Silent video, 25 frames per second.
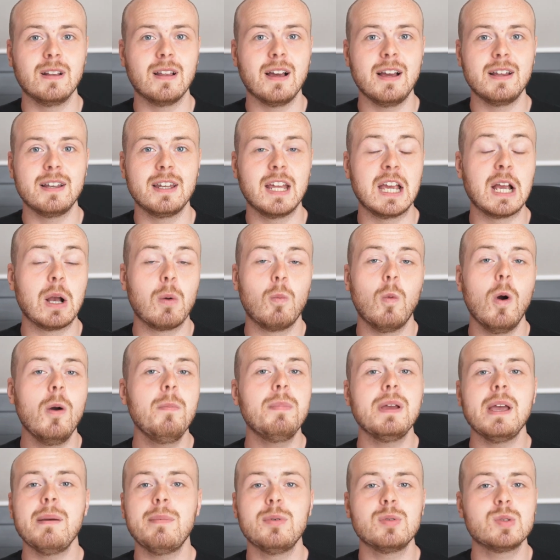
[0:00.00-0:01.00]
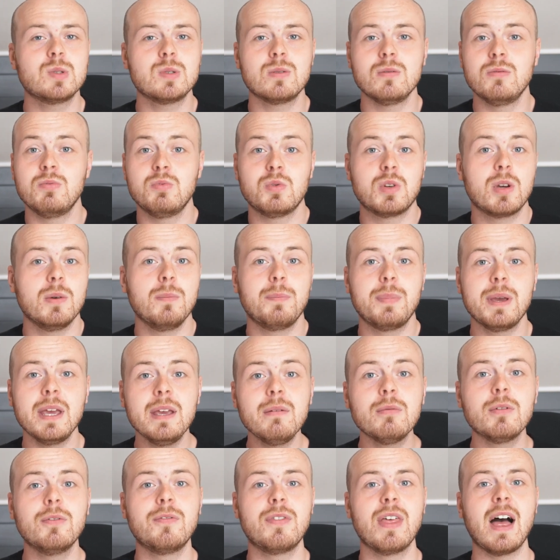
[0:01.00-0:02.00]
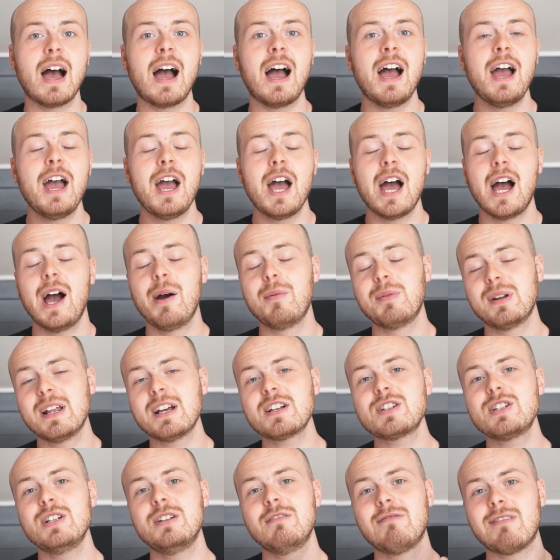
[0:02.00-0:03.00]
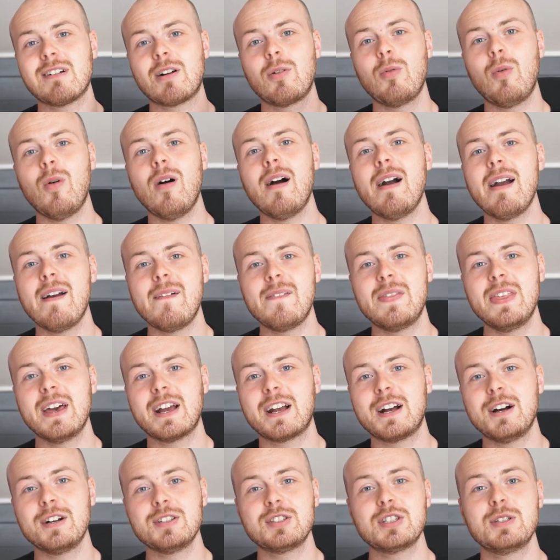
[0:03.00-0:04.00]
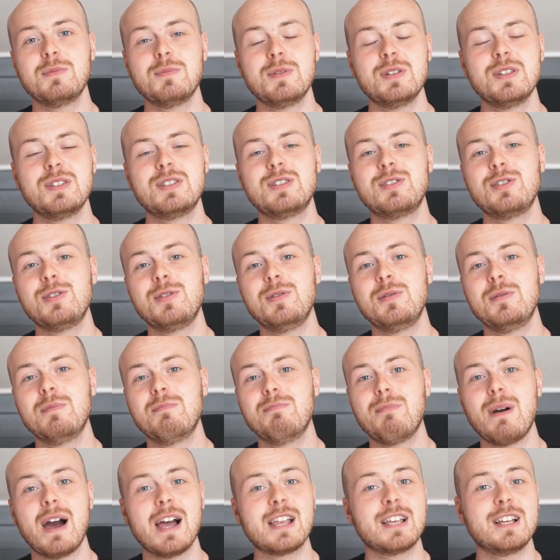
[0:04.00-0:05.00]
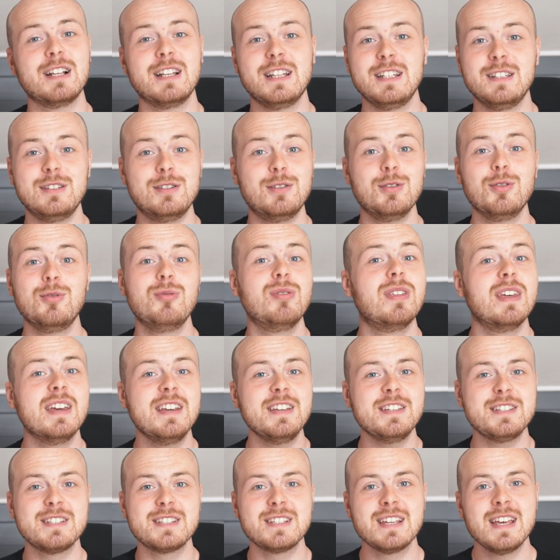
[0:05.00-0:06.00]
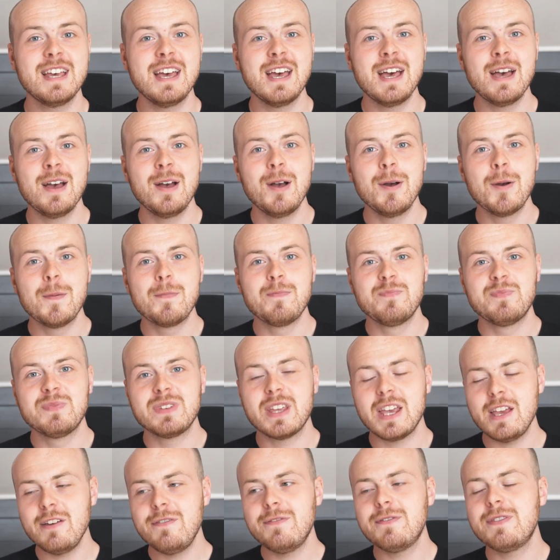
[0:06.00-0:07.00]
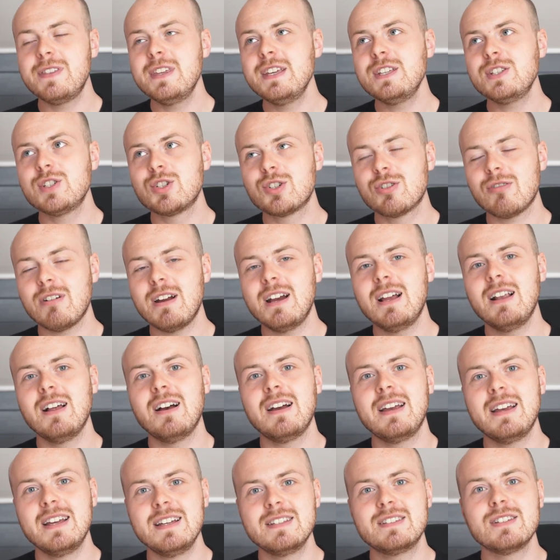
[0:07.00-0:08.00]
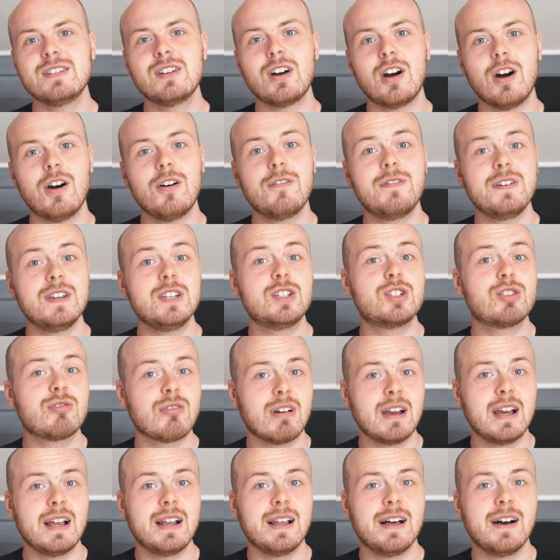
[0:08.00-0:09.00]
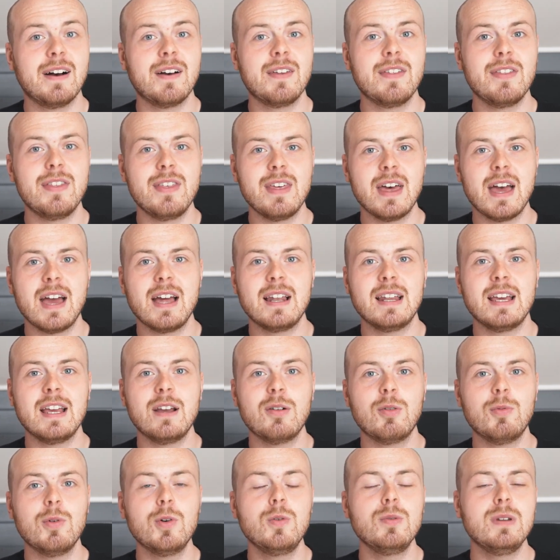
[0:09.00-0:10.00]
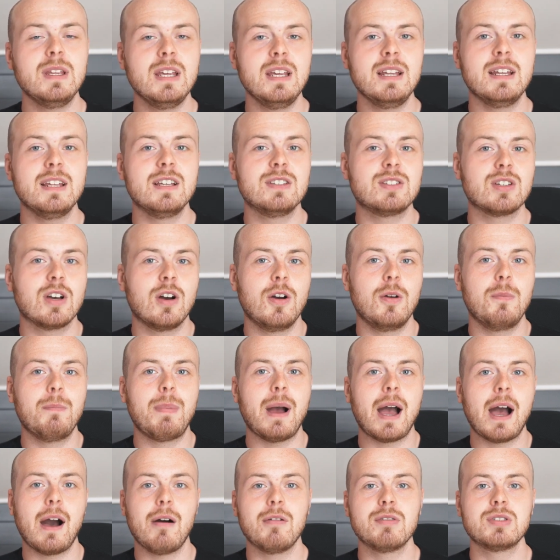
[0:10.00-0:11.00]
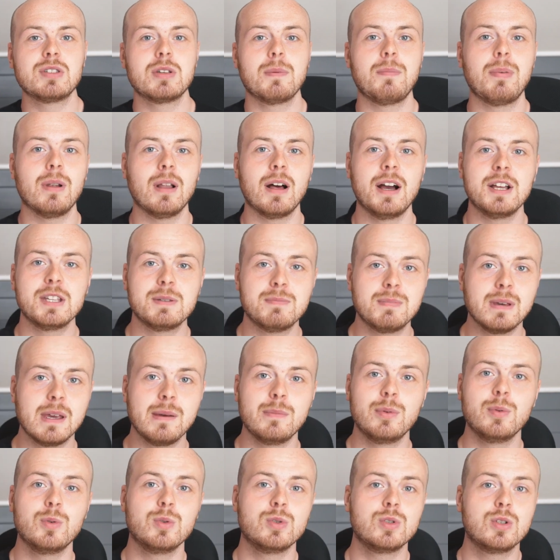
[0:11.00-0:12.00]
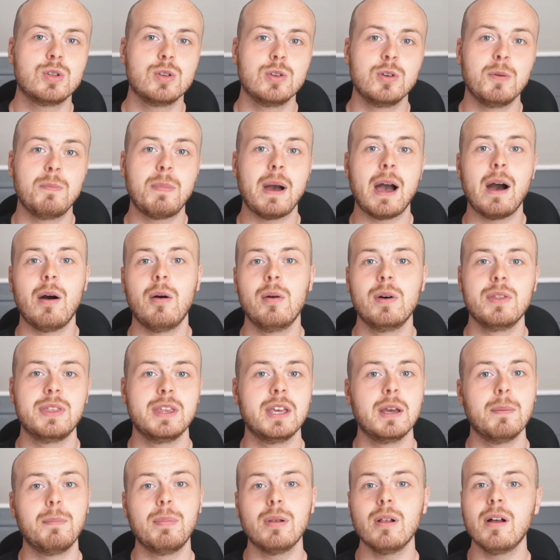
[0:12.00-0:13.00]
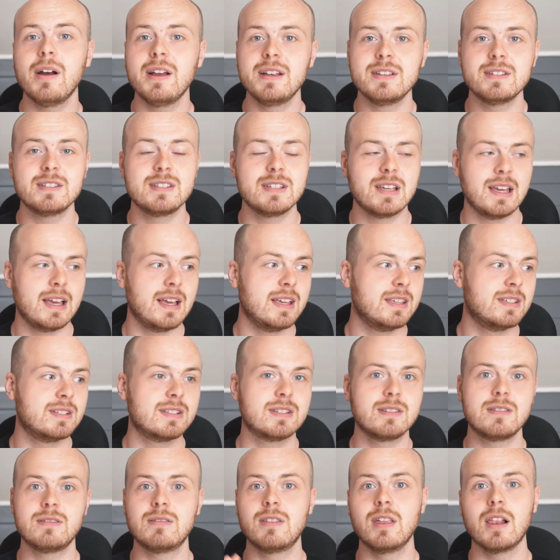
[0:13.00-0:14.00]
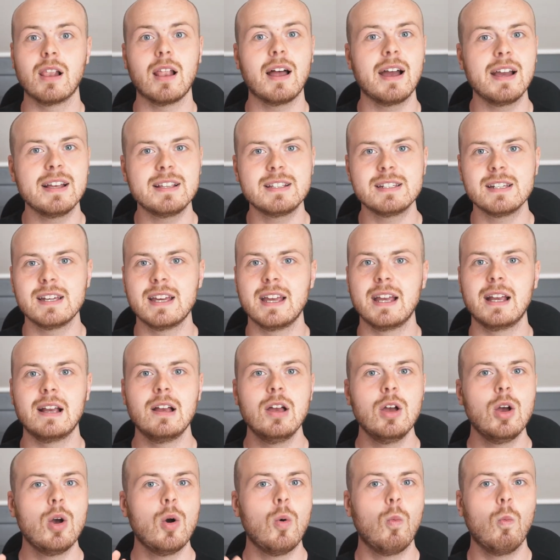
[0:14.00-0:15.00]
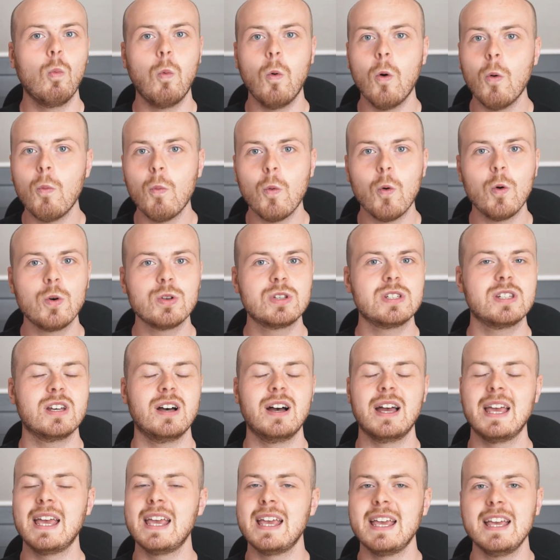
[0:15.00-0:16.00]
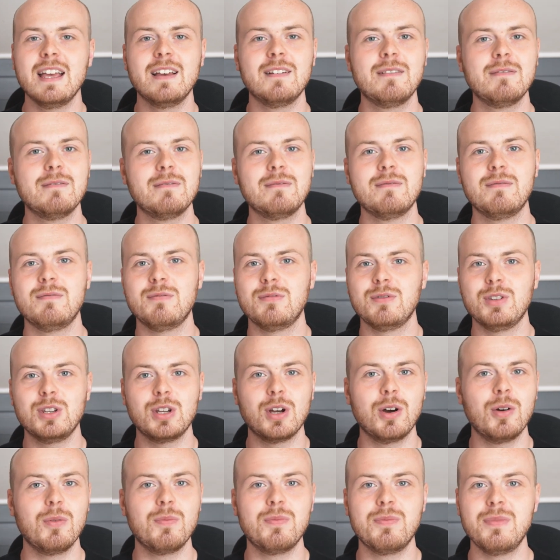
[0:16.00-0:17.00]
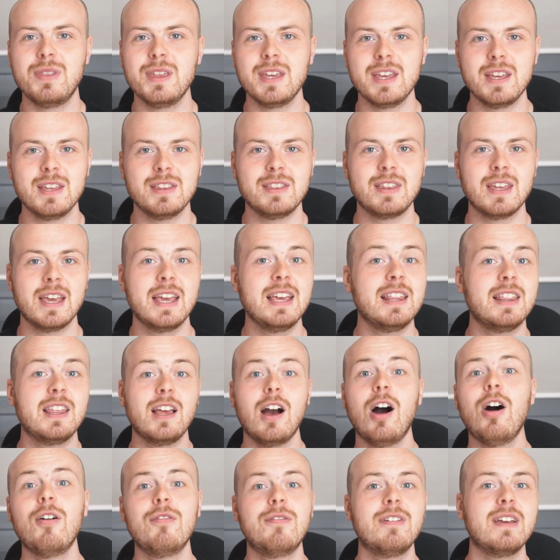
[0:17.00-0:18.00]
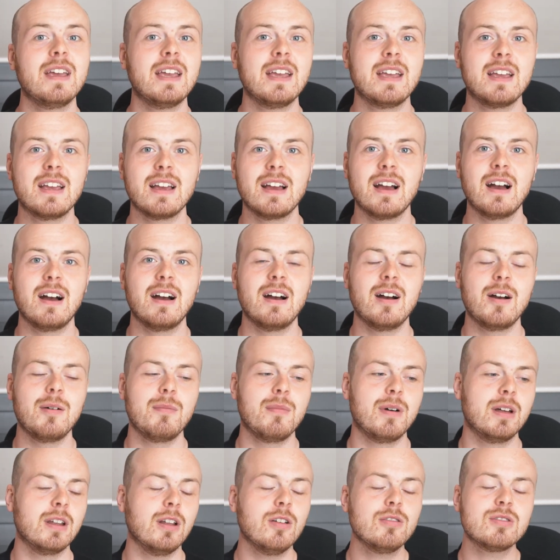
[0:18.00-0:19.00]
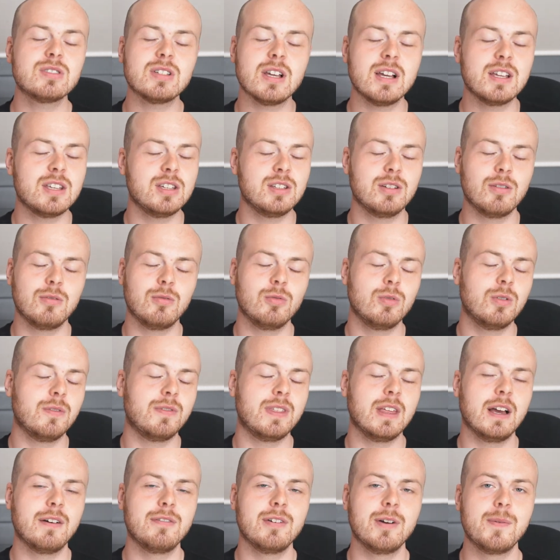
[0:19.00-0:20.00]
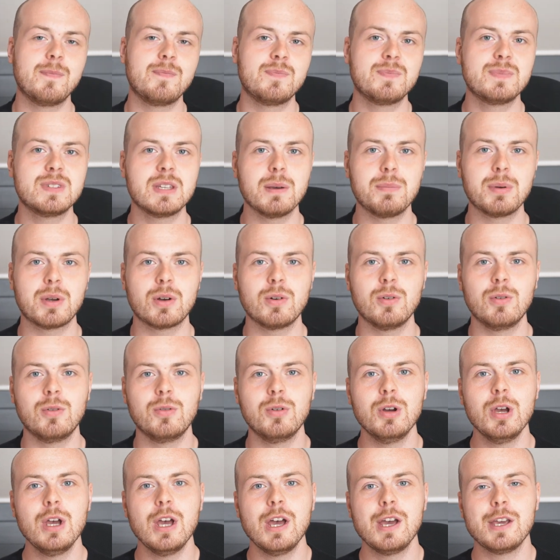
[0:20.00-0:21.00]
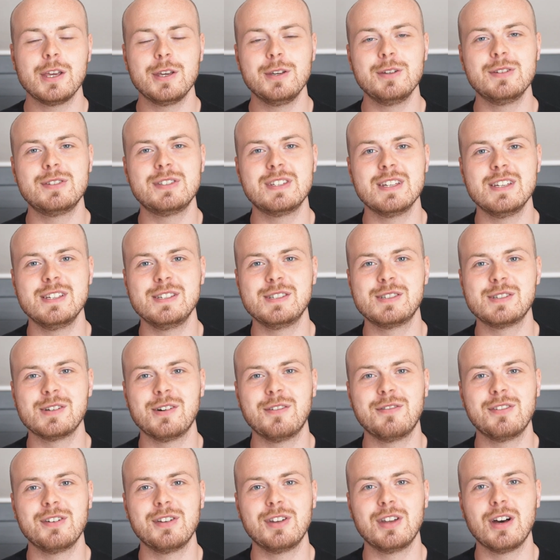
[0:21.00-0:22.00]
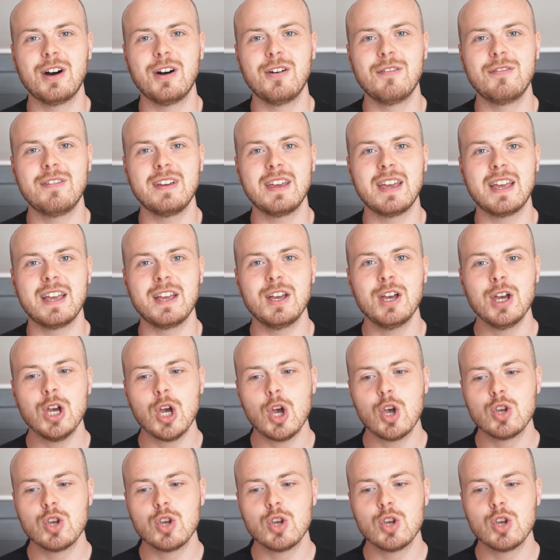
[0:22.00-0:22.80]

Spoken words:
Lightning won't be able to compete with that and would actually require their customers to manually do this. If this trailer is an RV trailer, then it will need its own power supply to be able to power the appliances, the lighting, warm water, heat, you know, heat the RV, alongside, you know, all of the other typical uses of an RV.